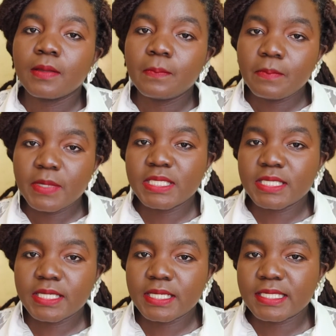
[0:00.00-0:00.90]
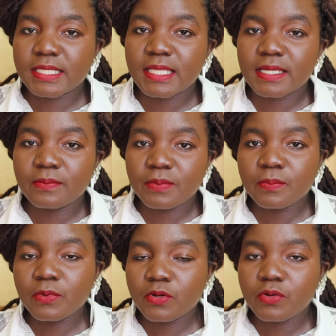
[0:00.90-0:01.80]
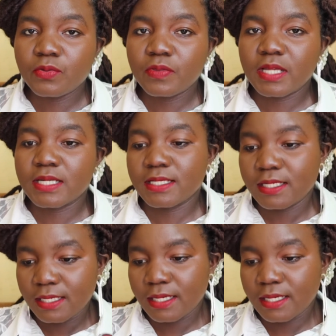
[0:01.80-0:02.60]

mistakes that people do that